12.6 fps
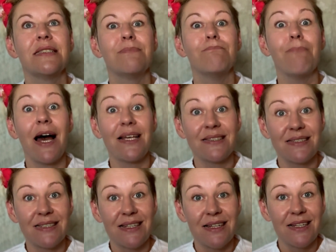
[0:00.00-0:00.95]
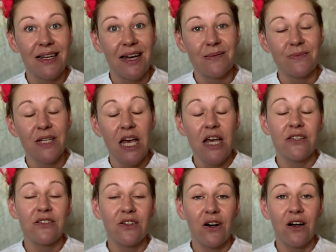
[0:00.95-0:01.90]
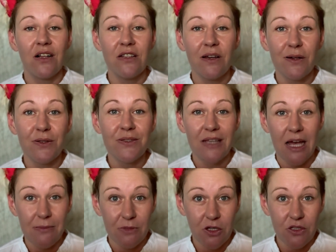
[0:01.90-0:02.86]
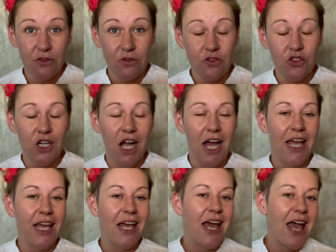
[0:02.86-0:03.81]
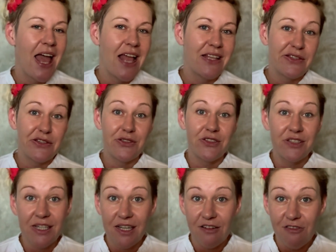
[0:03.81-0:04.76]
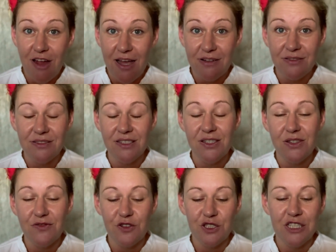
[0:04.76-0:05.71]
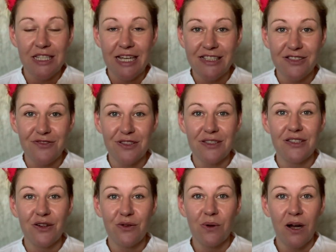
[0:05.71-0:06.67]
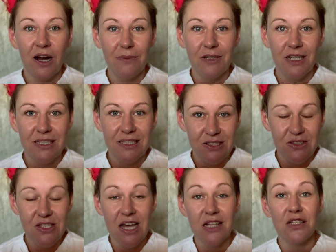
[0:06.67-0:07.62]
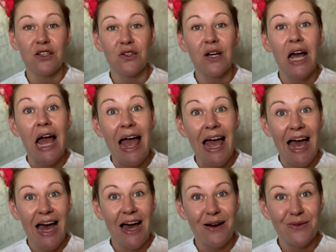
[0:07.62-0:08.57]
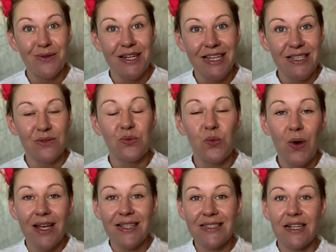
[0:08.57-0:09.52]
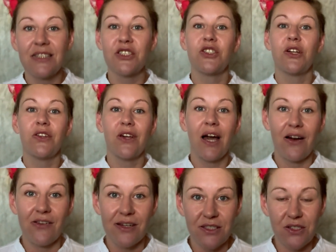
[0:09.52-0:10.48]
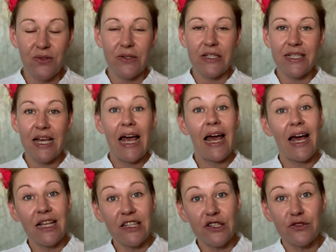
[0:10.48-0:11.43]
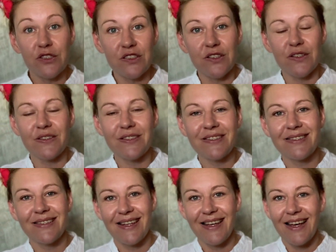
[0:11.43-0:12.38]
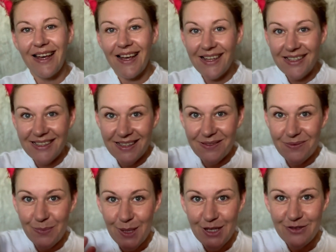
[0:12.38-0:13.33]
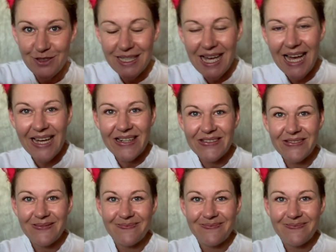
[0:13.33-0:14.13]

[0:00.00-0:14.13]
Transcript: mastica gum. So all those I'm going to try, and so stick around for the next video where I'm going to tell you how it went. I'll show you how I do it and the results. Bye for now.